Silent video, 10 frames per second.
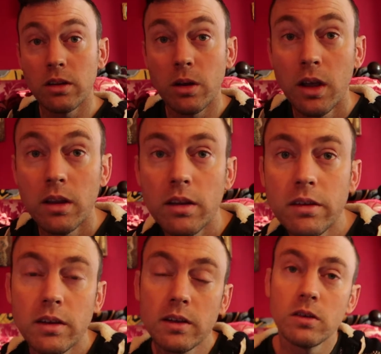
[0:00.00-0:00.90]
though,
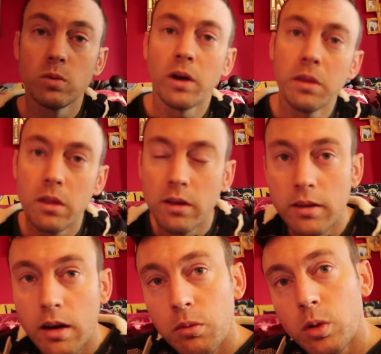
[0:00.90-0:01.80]
this is one thing
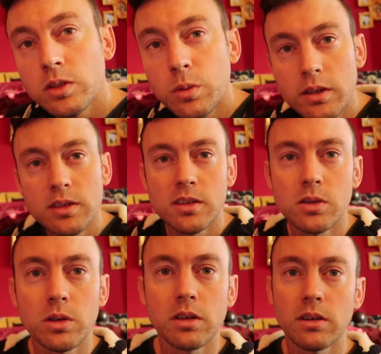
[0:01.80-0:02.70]
that I've always wanted to
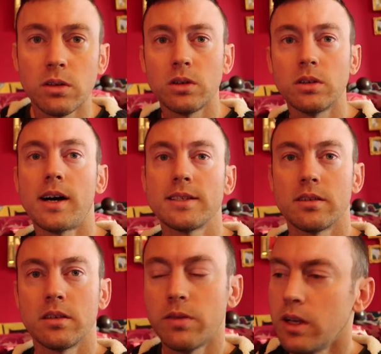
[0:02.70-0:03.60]
talk or ask
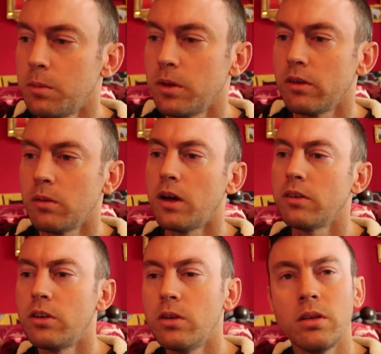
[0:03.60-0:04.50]
the developers
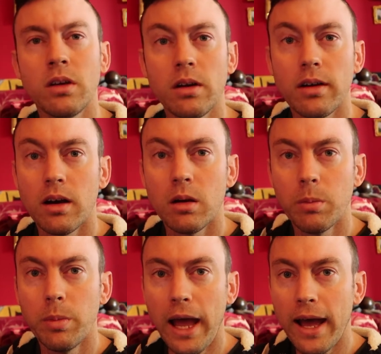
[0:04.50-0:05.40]
about. Do you know how
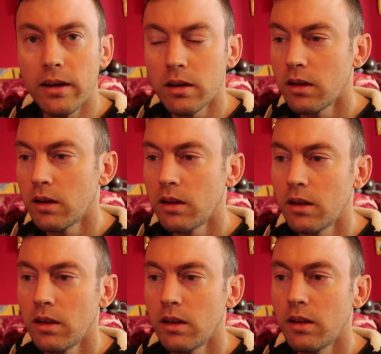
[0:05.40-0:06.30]
bad
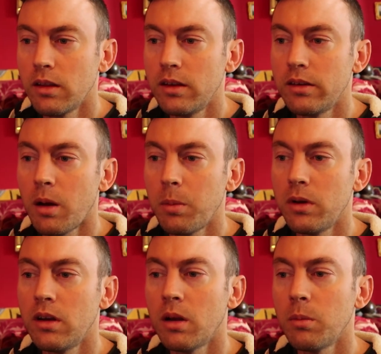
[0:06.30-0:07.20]
these up
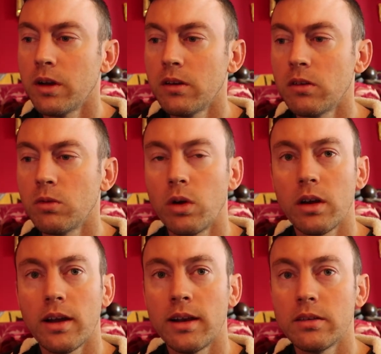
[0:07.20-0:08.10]
and down buttons
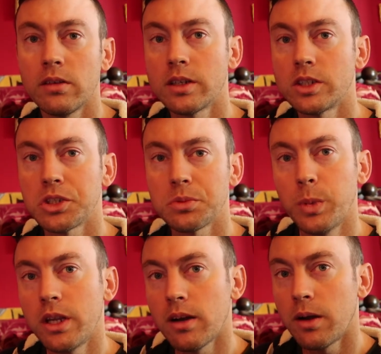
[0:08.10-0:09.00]
work? And it's not just
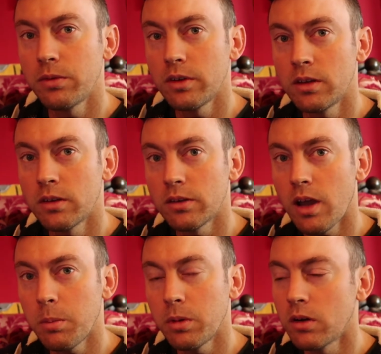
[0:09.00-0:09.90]
me, I've seen this
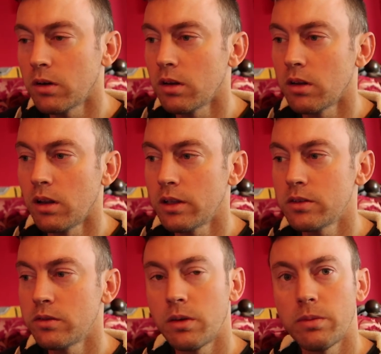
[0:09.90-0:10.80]
happen on
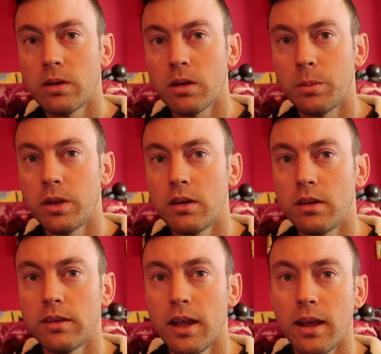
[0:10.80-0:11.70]
lots of different
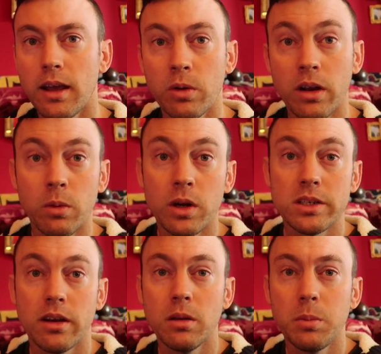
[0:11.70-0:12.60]
computers, and when I watch
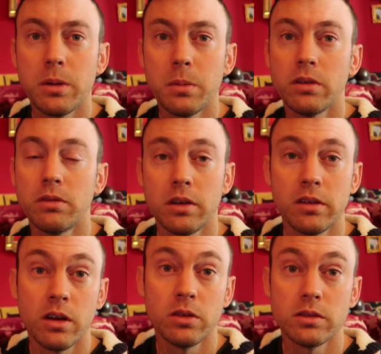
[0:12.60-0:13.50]
other people's
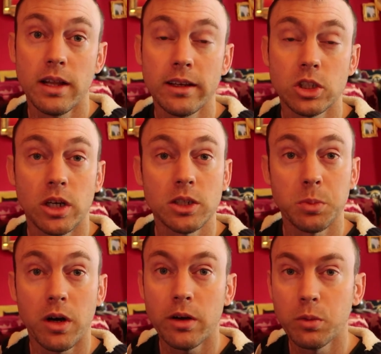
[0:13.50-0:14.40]
videos like Josh
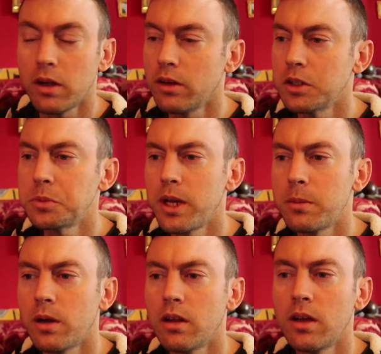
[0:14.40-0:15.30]
Bardwell, those
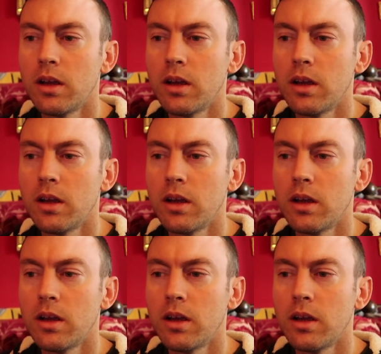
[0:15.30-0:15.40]
people,